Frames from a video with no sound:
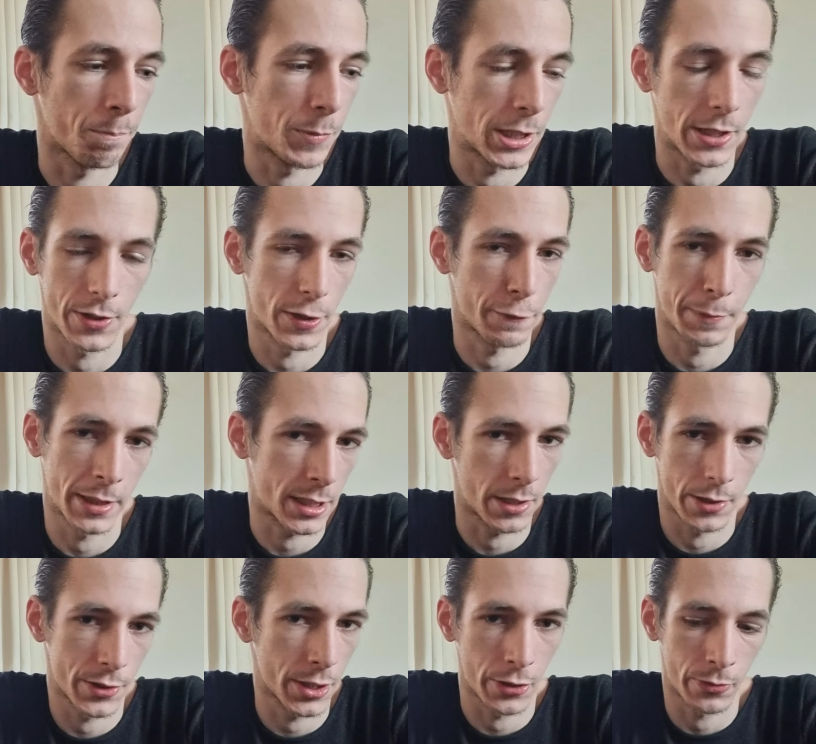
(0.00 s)
Because if my
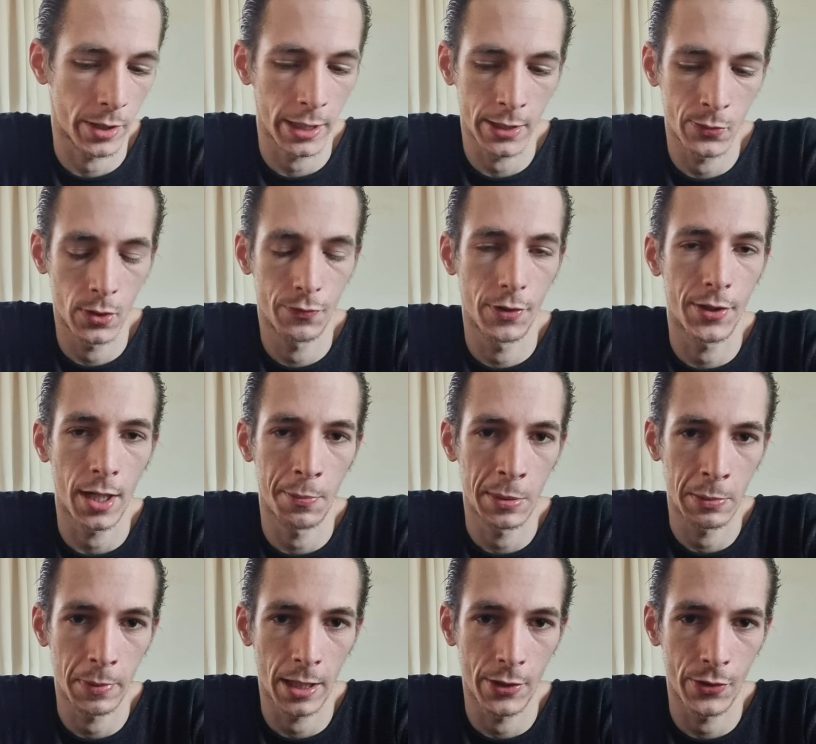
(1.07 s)
car is not running with the
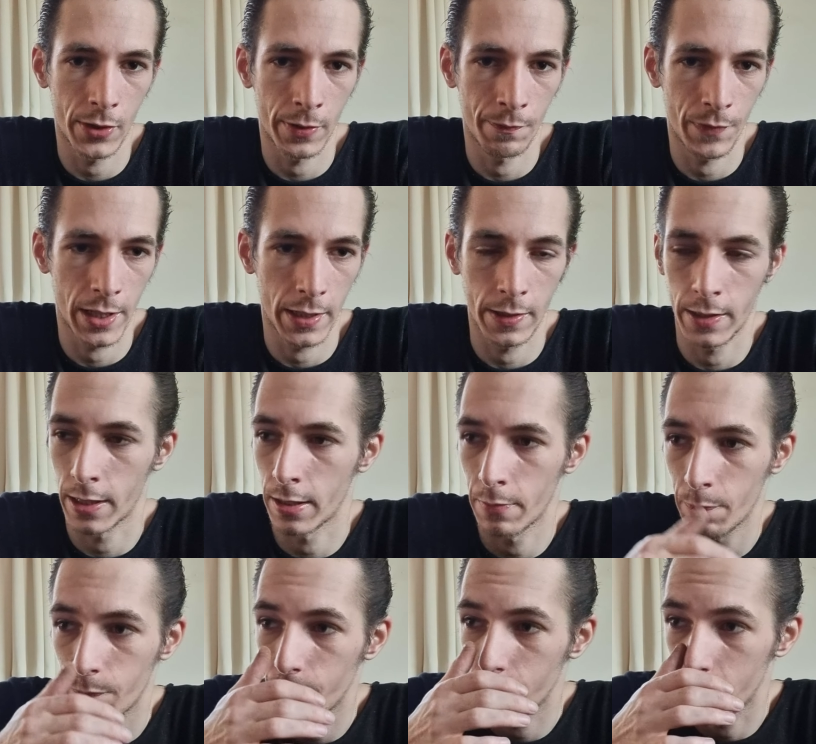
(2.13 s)
timing belt on, then
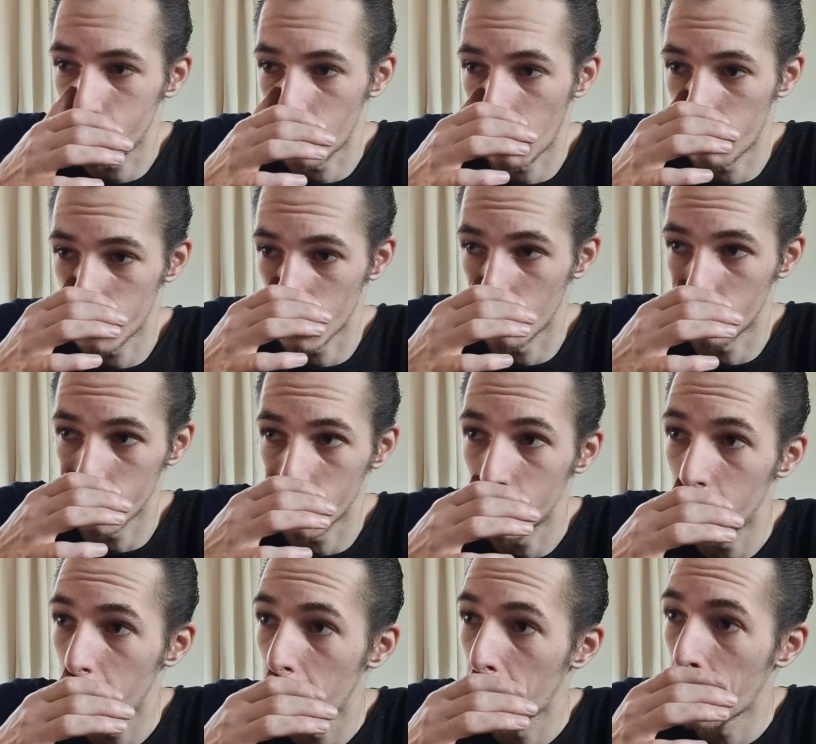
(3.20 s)
the job is over,
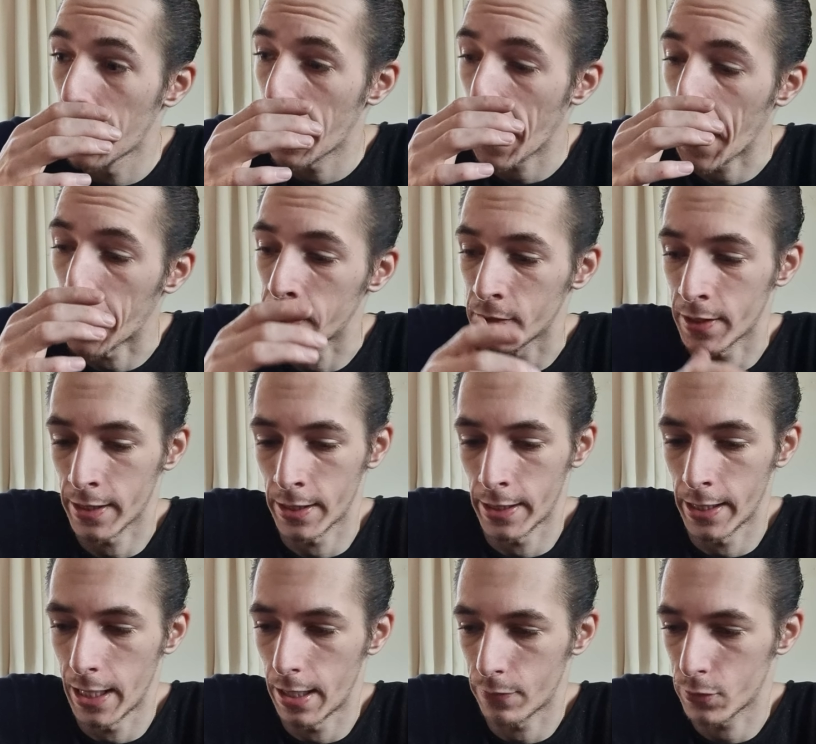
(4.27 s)
and then
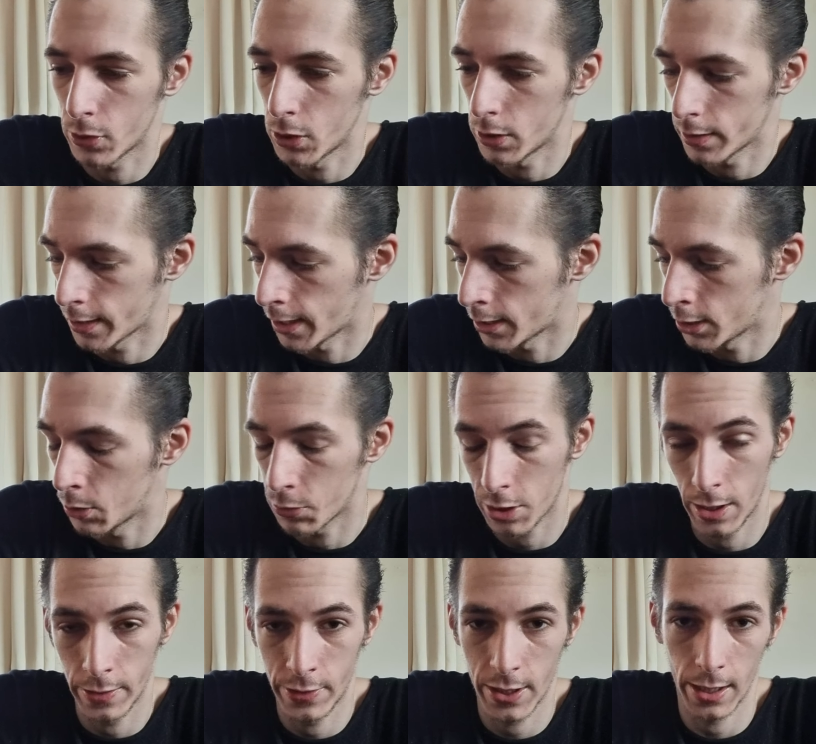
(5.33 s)
I have to get a new
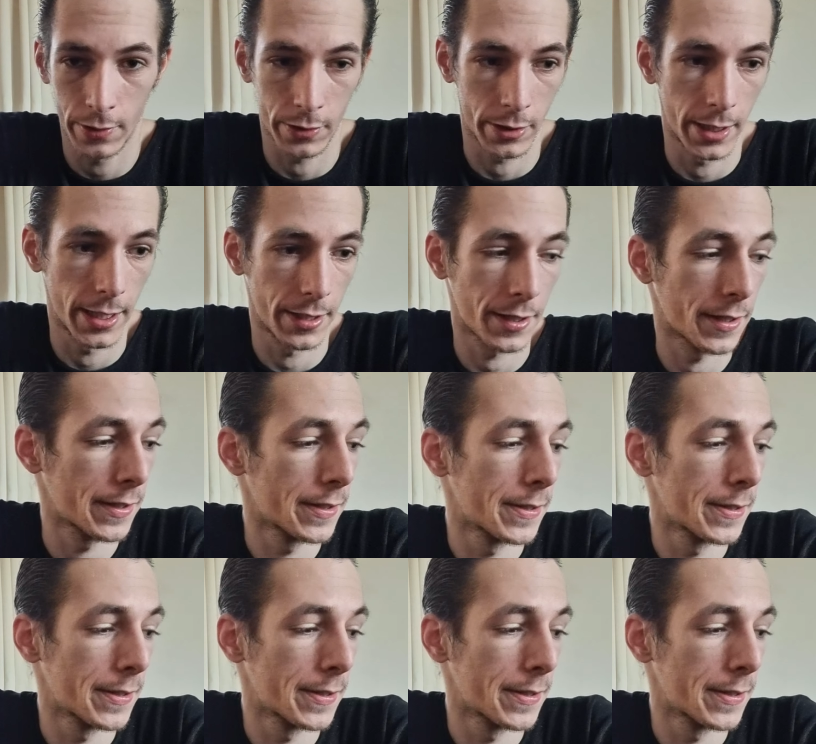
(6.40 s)
cylinder head.